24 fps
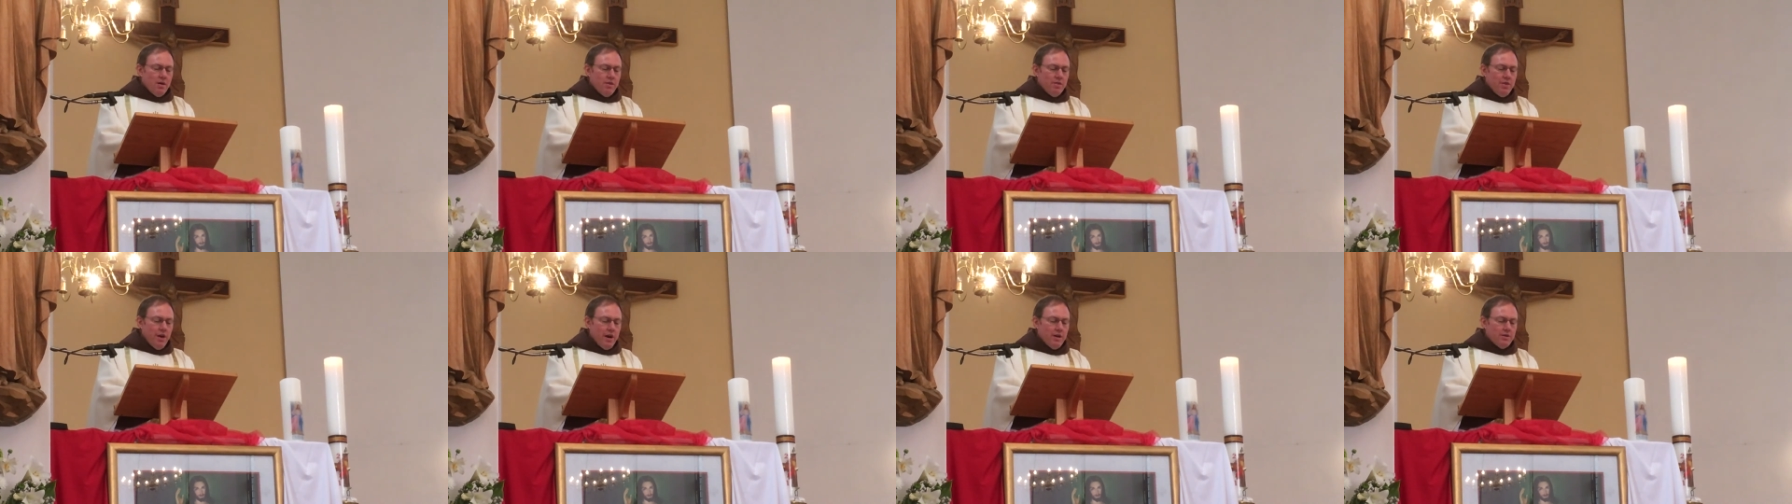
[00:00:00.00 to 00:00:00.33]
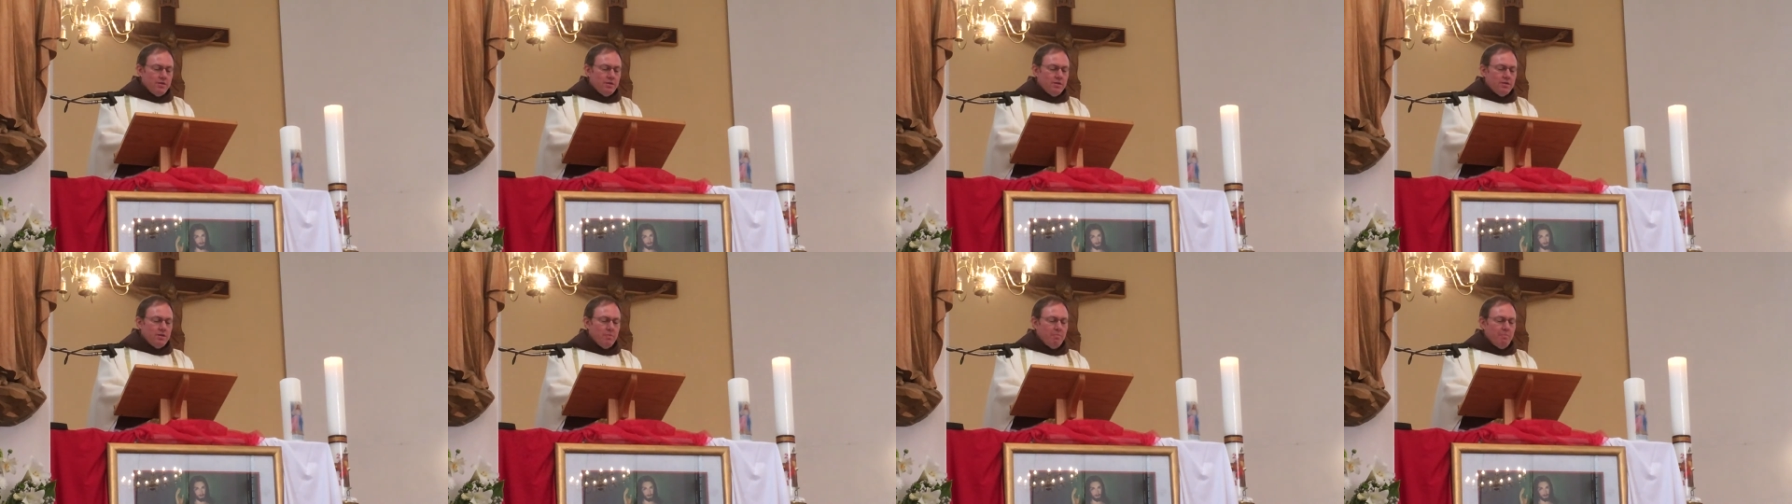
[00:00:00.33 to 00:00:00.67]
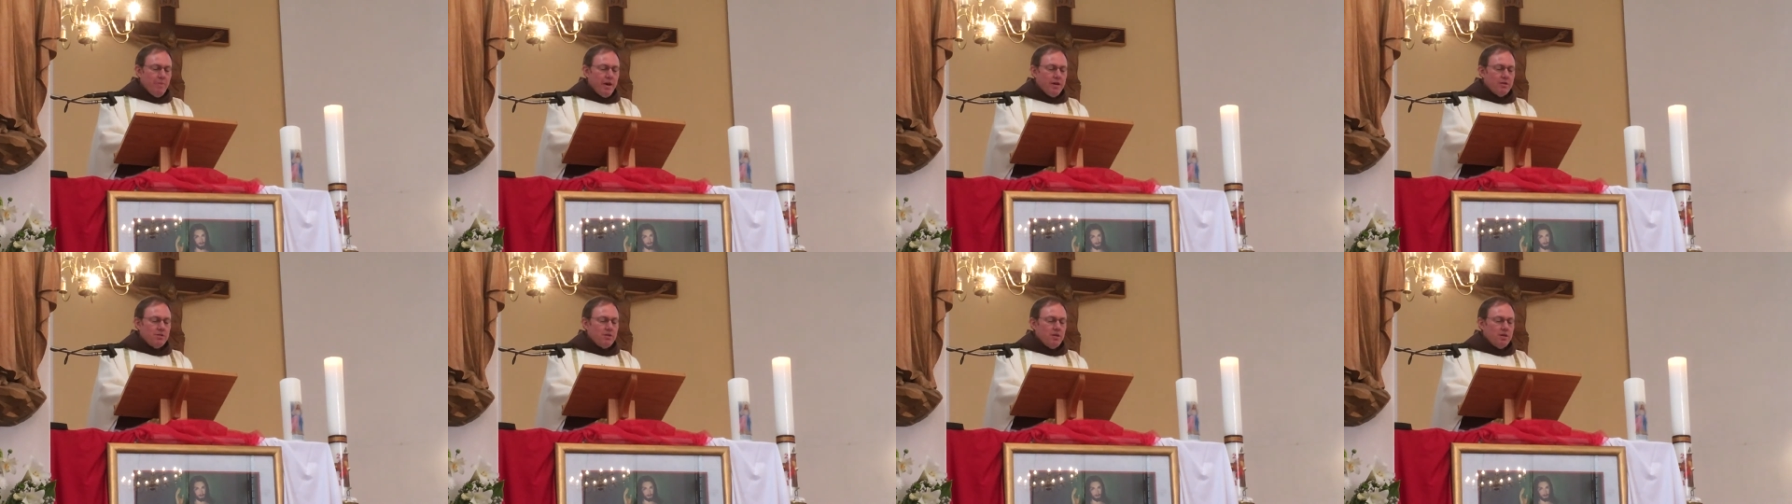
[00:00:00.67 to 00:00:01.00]
Thus, the
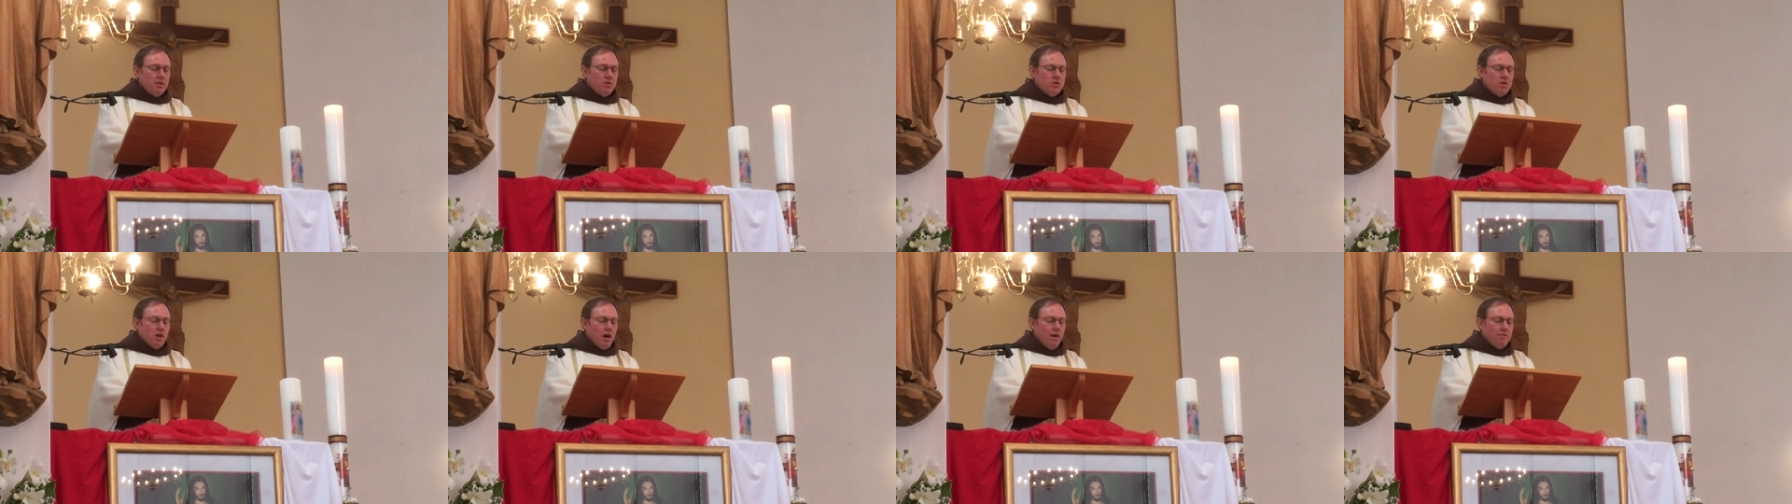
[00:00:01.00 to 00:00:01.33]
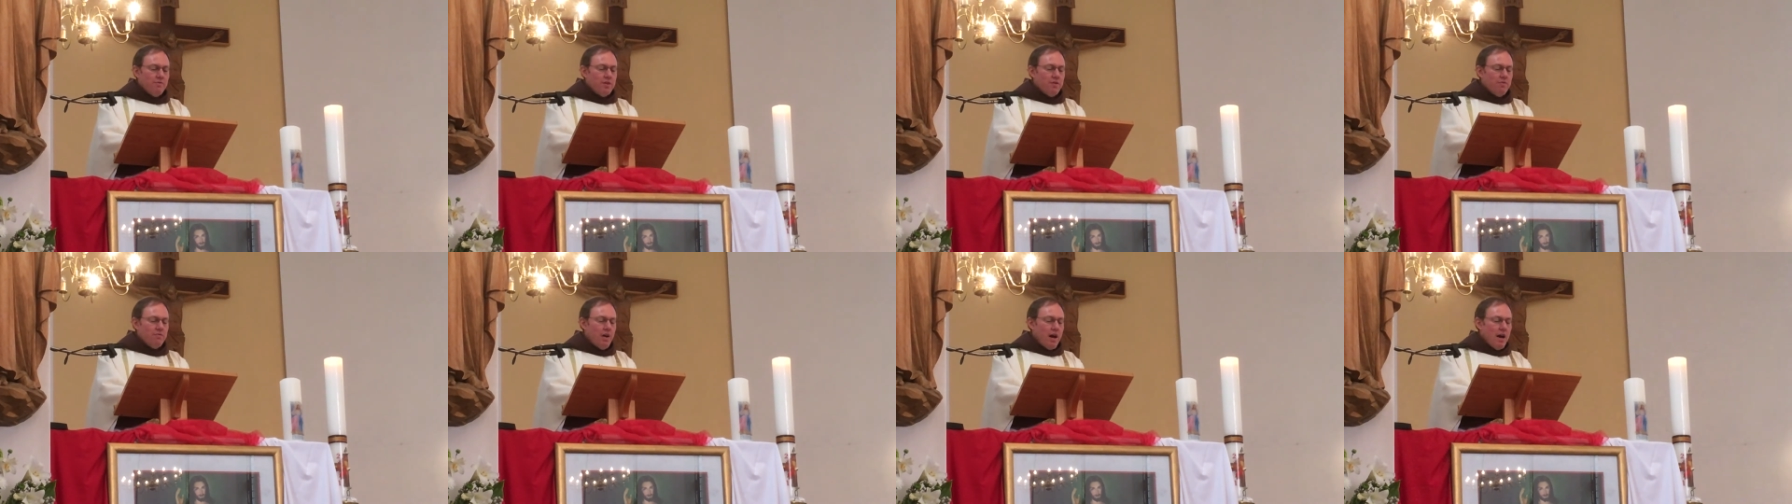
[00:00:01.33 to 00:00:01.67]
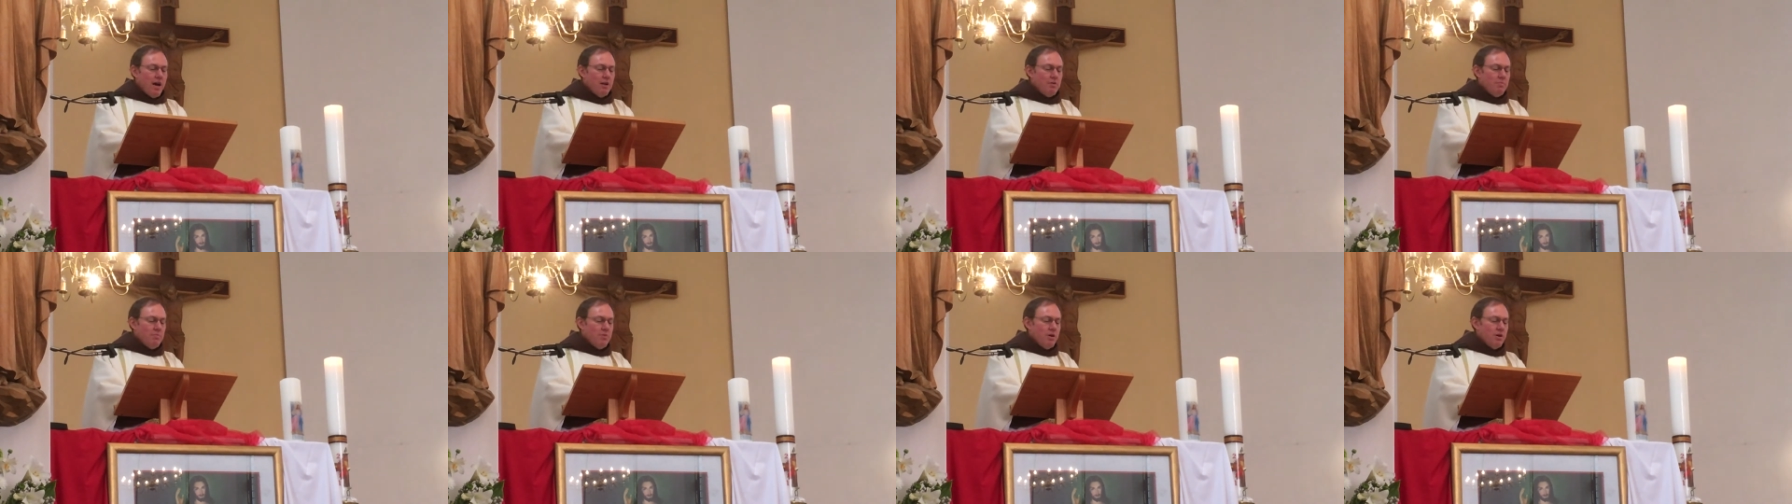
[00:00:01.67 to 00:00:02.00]
message of
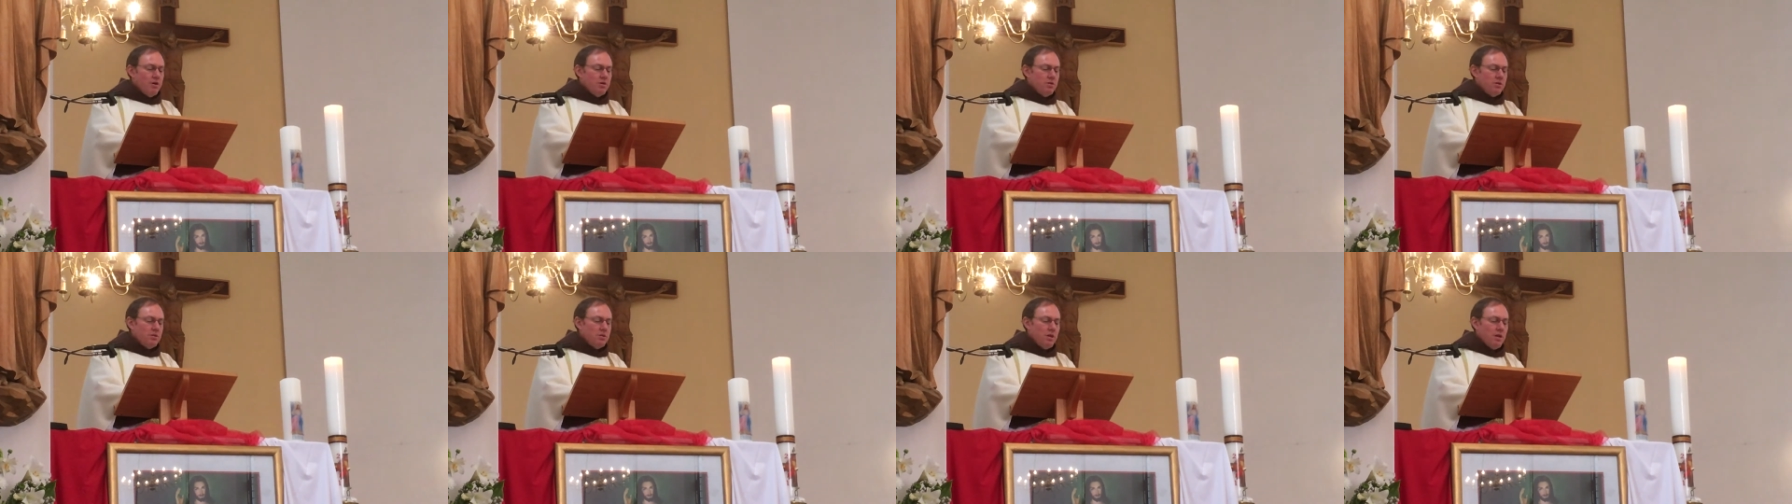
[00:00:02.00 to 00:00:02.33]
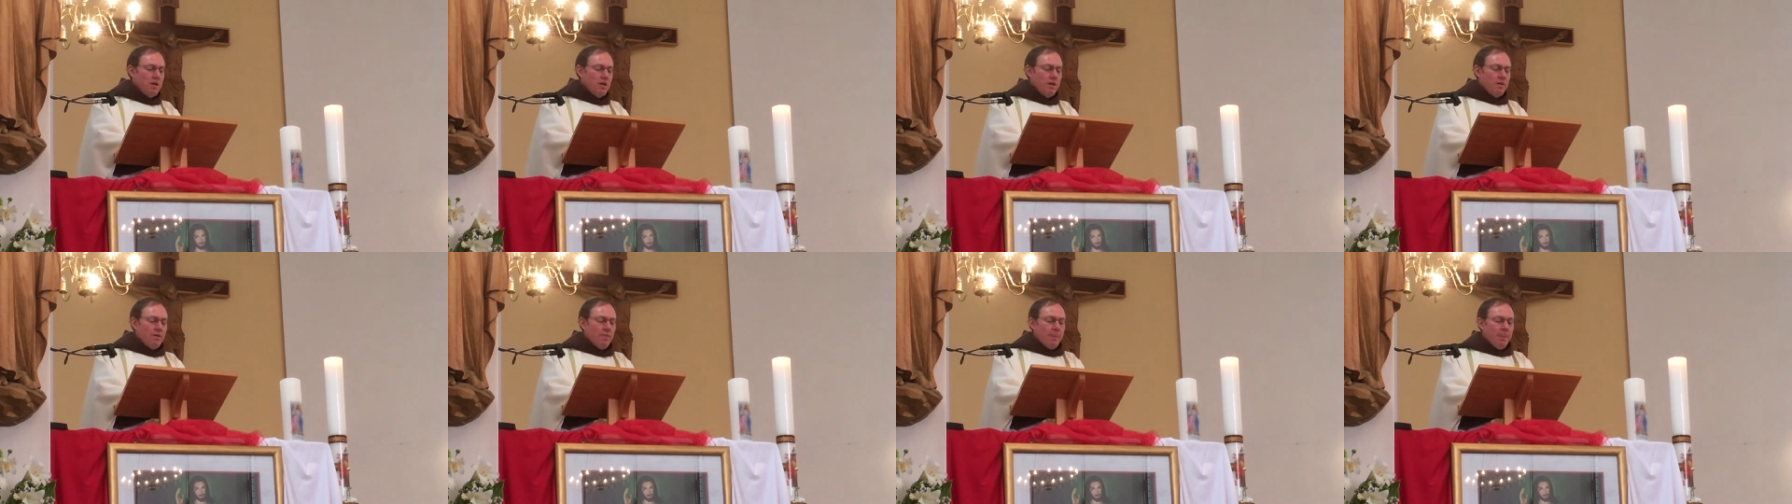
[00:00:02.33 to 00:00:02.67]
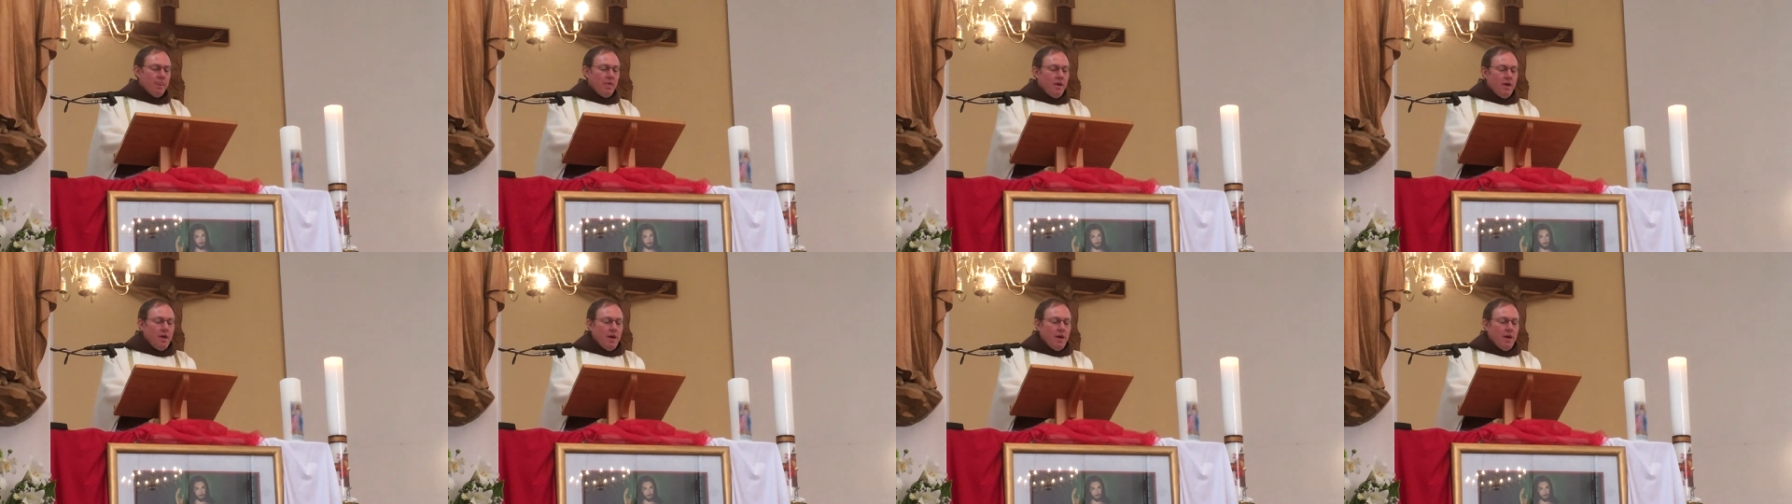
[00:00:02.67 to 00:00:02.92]
divine mercy